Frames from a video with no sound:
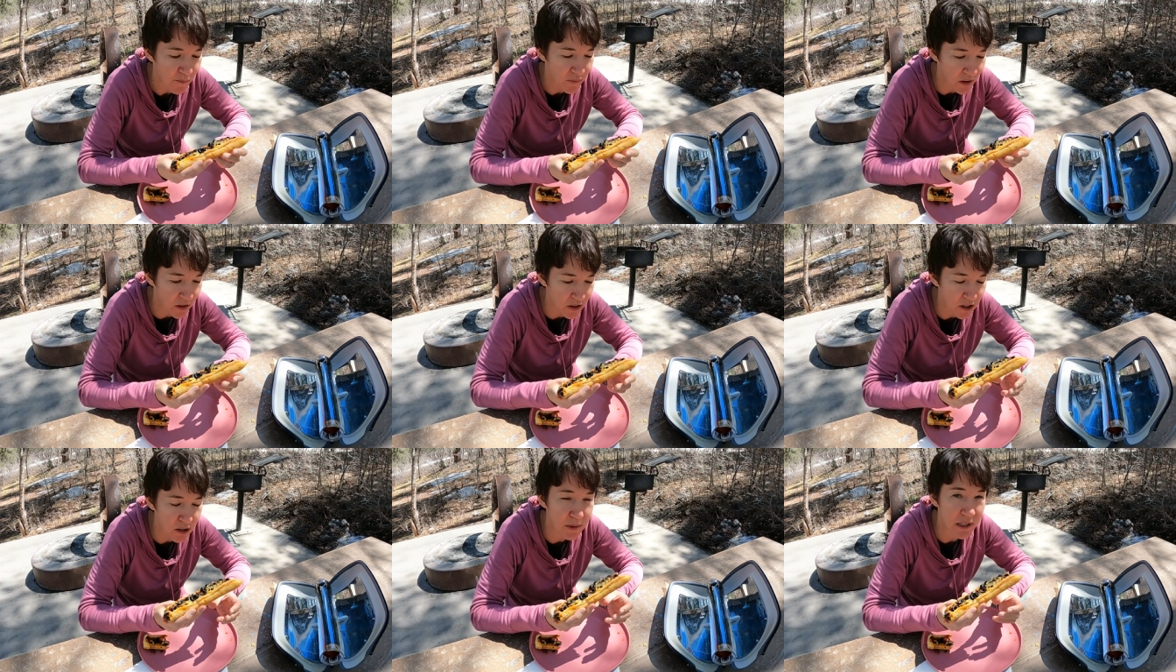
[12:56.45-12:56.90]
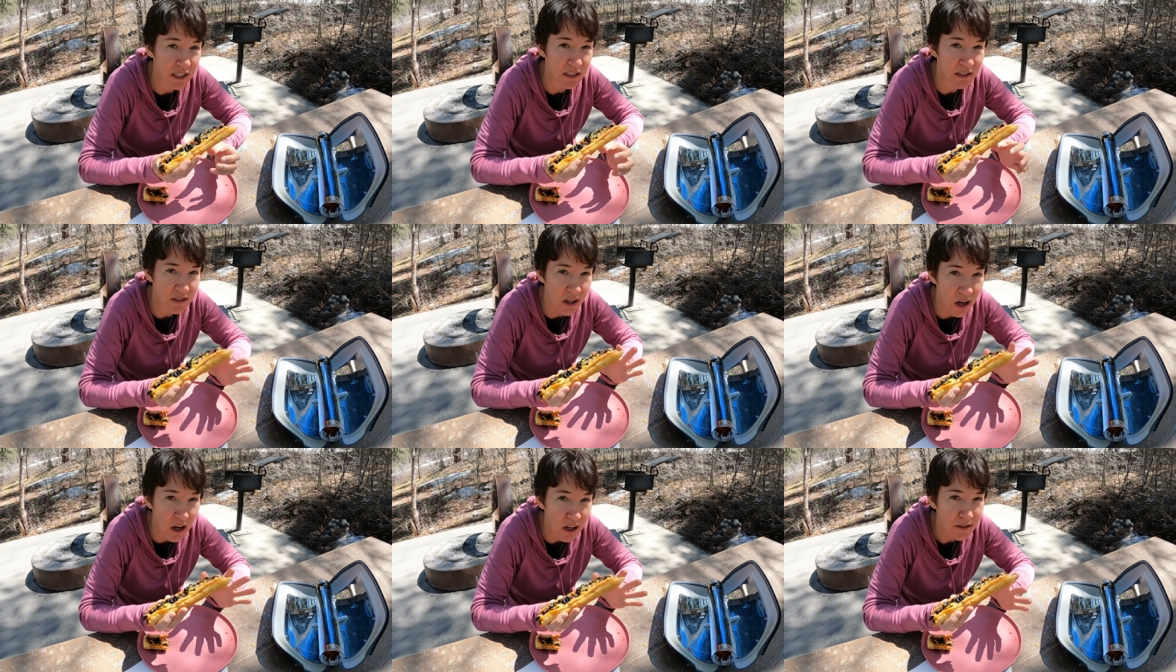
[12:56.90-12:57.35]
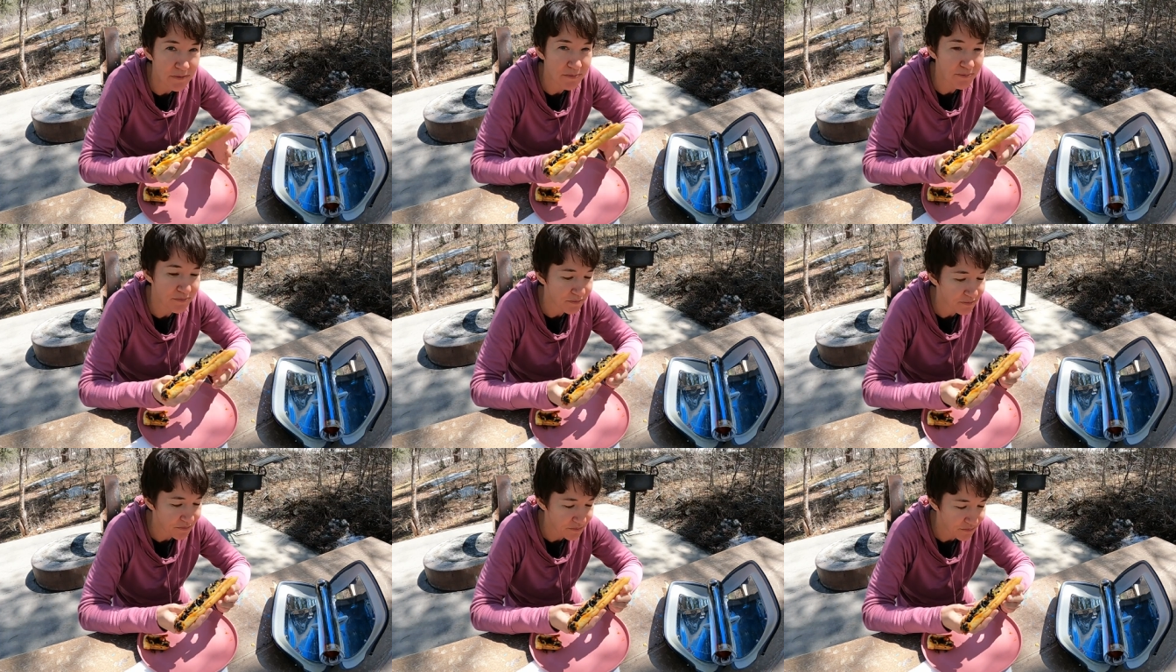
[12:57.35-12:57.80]
The little bit of salt,
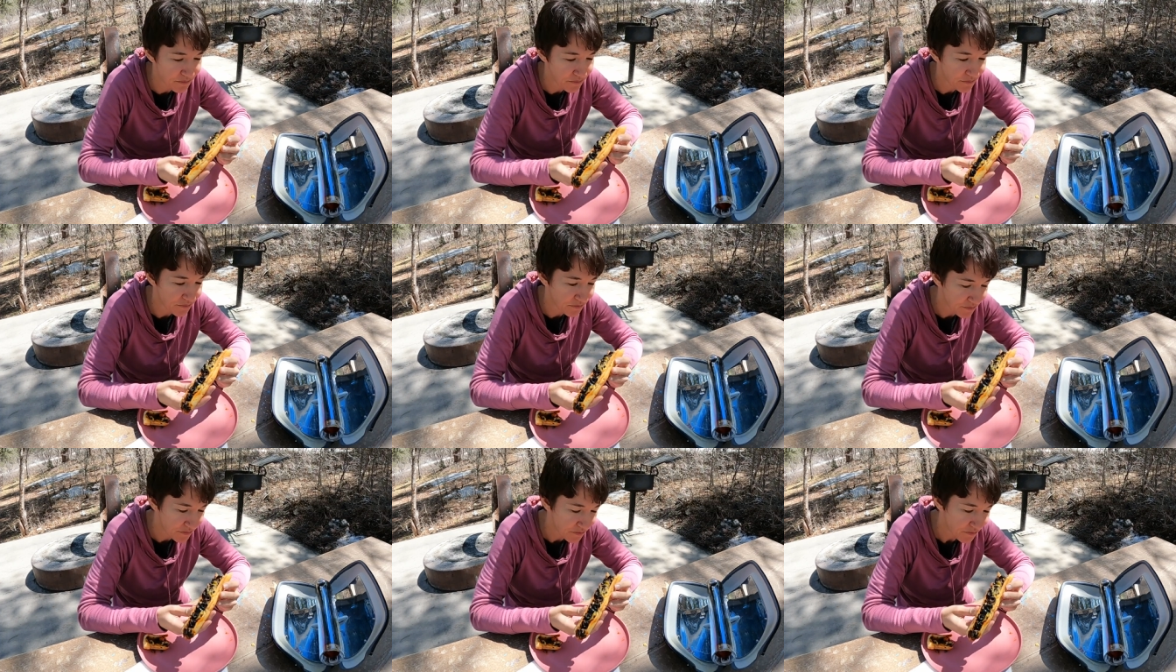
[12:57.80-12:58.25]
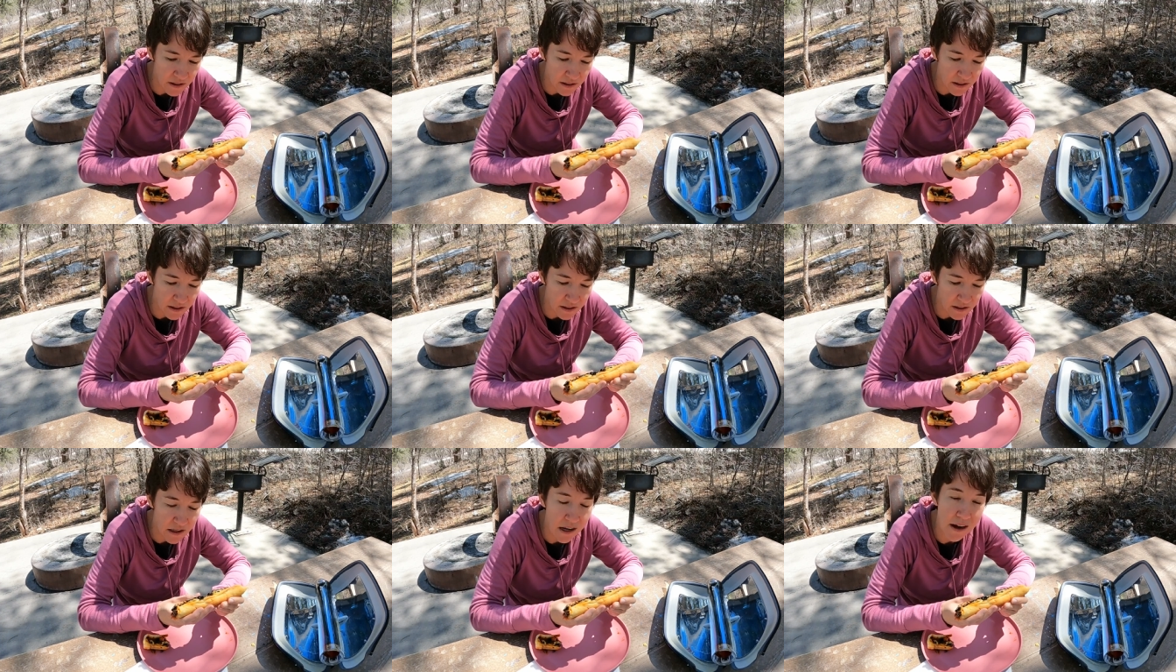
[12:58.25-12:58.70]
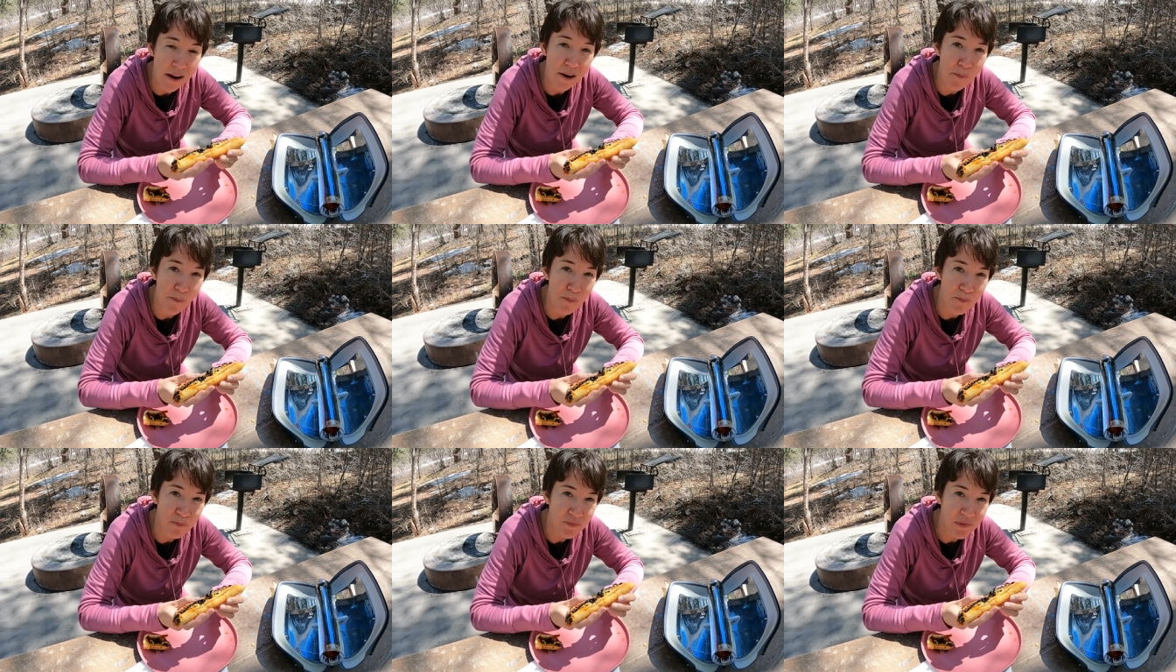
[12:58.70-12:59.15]
the
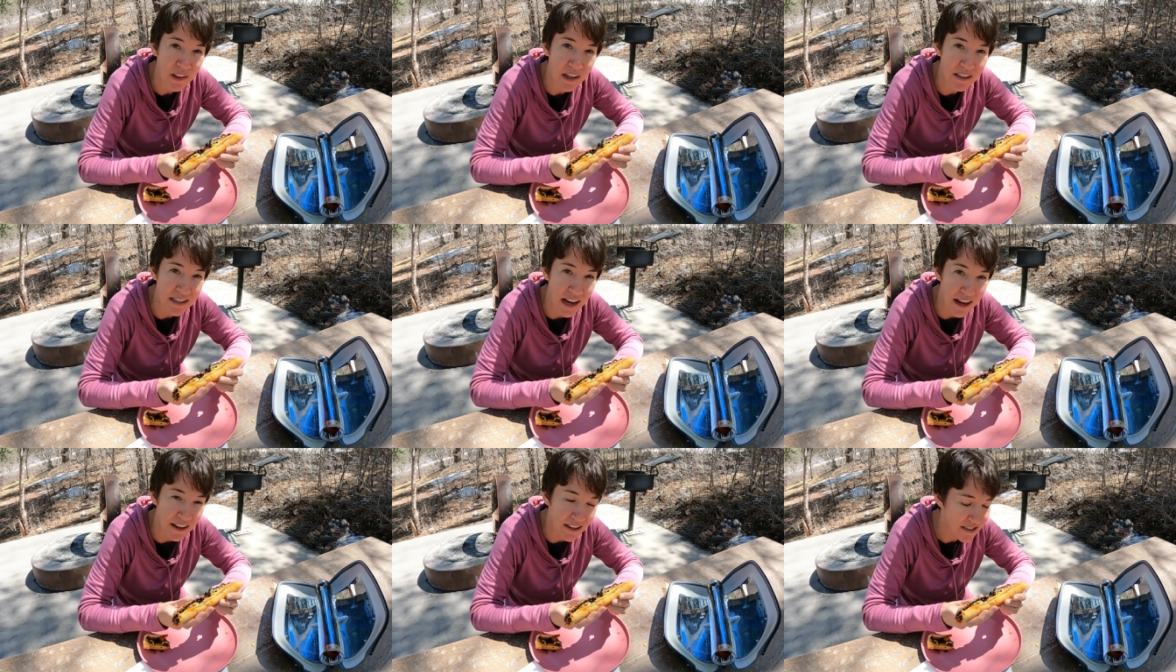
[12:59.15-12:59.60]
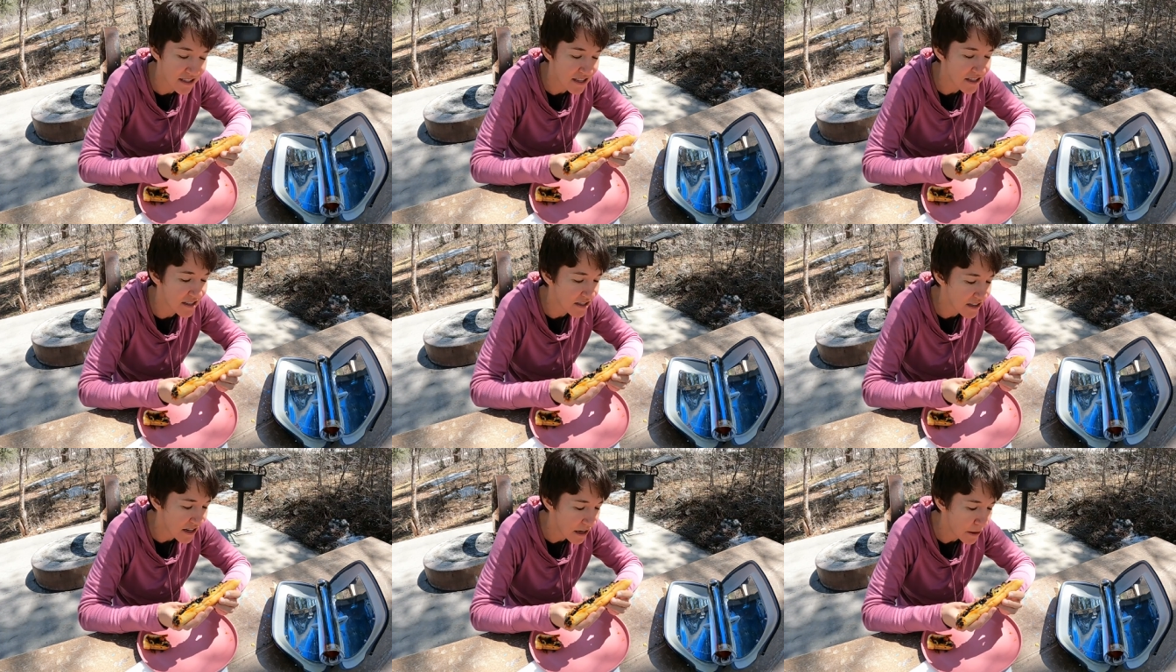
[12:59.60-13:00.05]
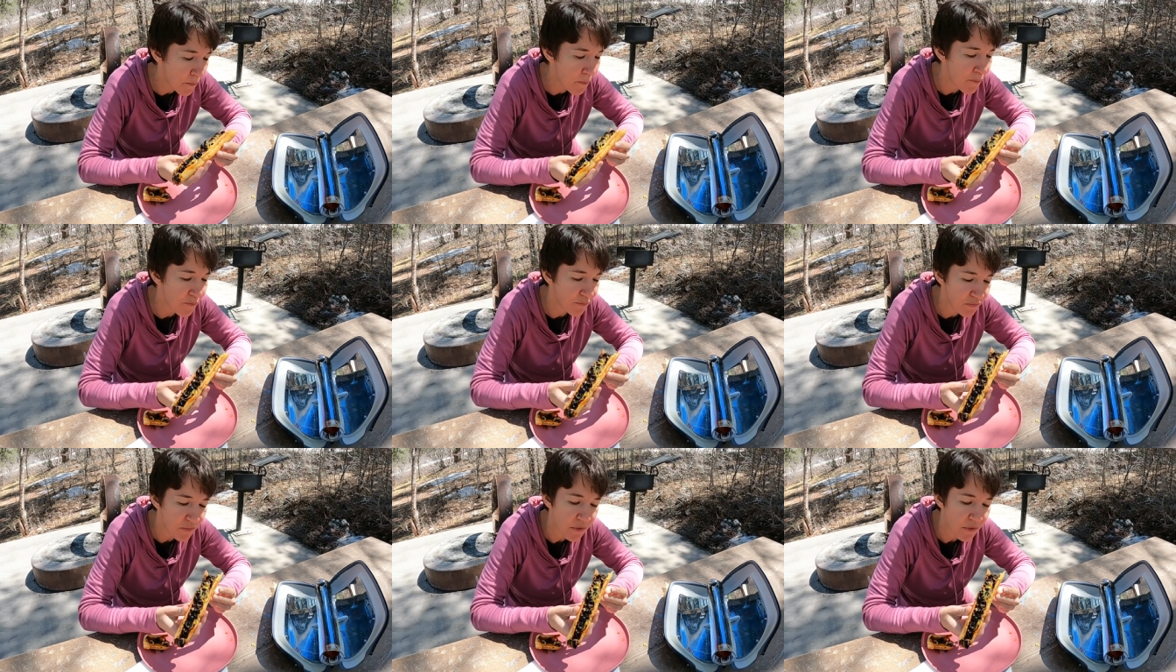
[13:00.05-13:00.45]
um, Italian seasoning